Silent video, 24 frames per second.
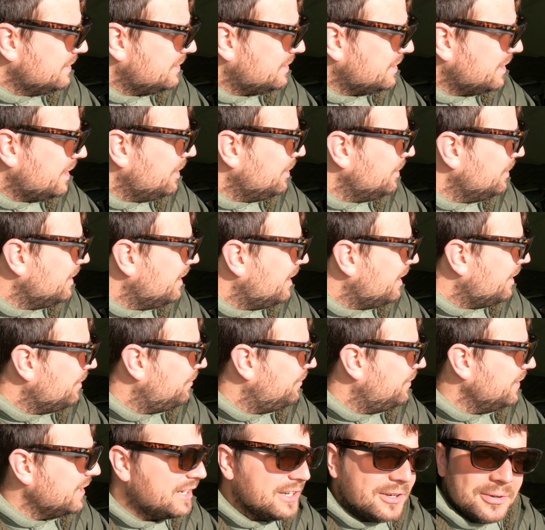So I
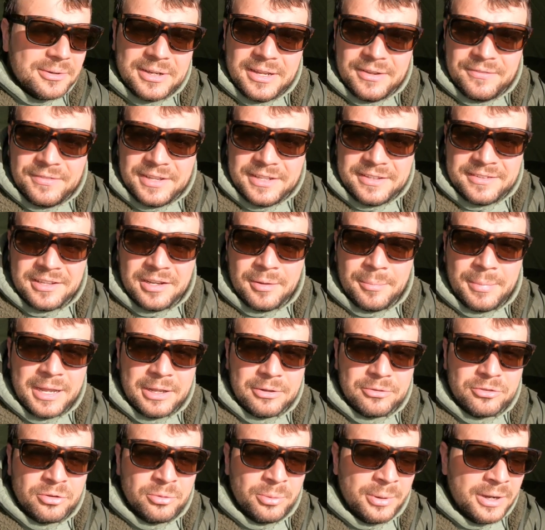think I'll give it until
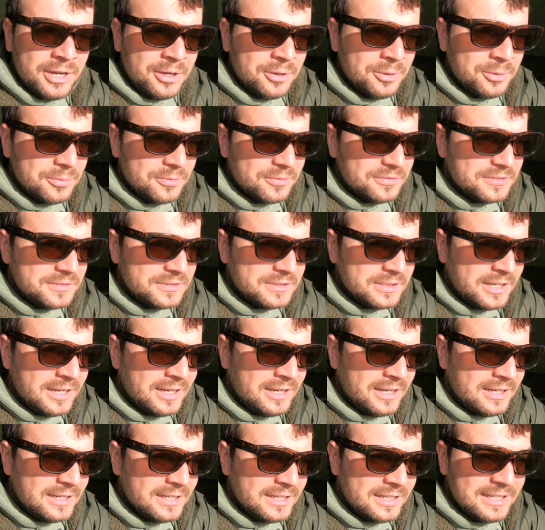about 12.
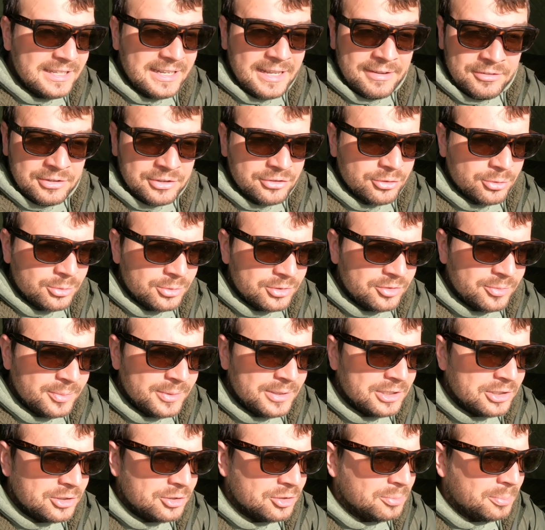11's always
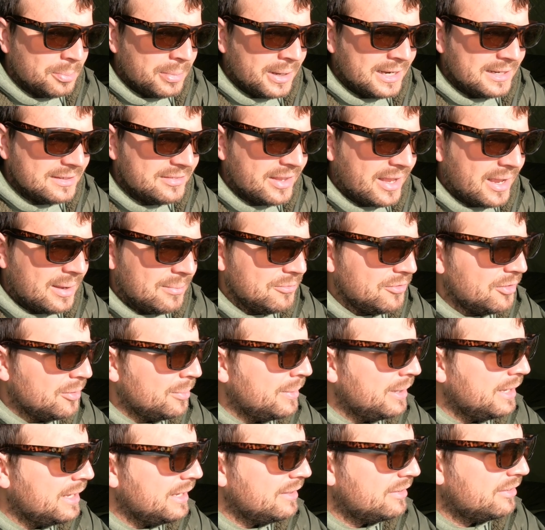been a good bite time for
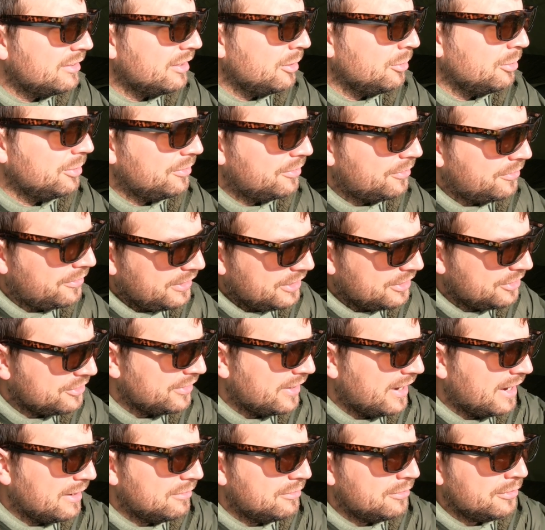me, so we'll fish
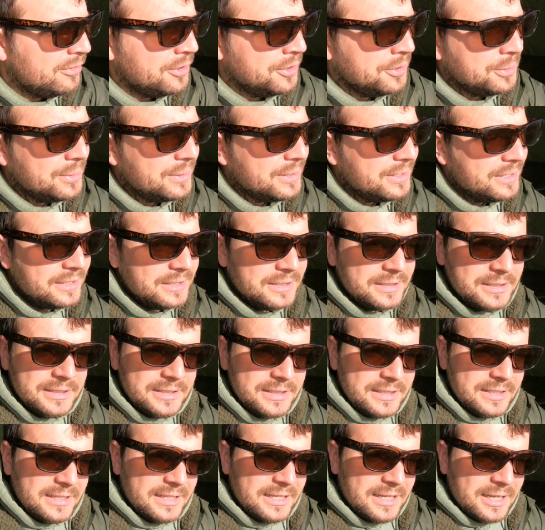that through.
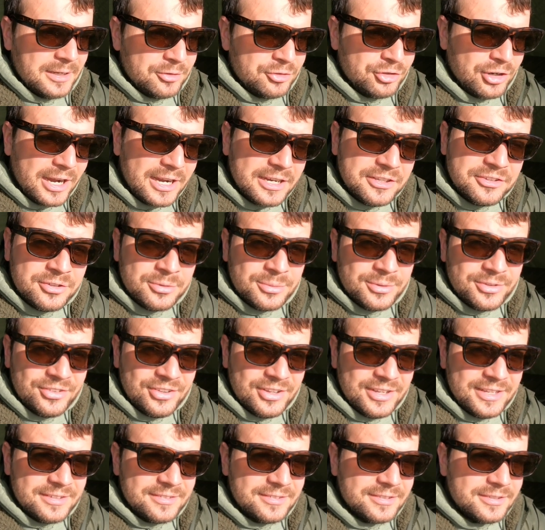Trying to
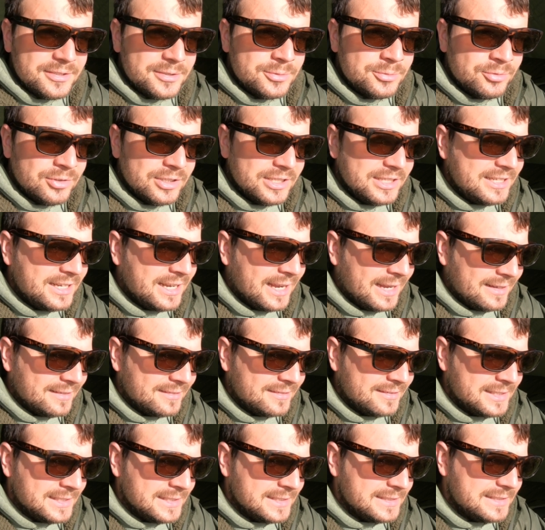resist
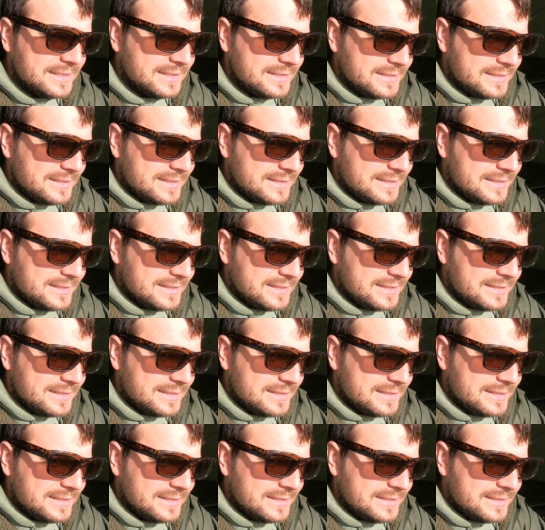recasting.